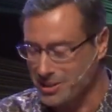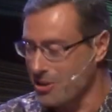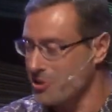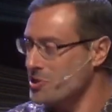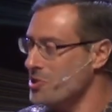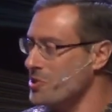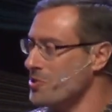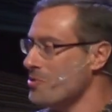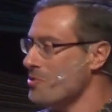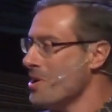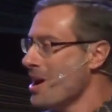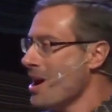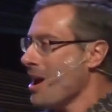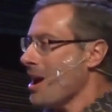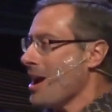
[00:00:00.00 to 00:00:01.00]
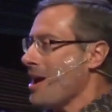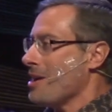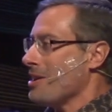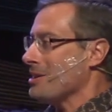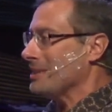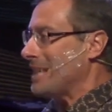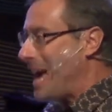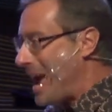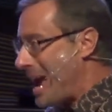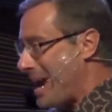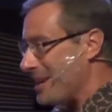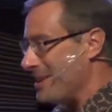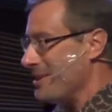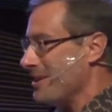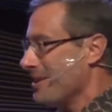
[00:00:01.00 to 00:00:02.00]
Aren't you
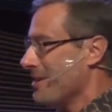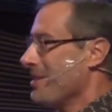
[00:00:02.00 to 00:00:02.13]
glad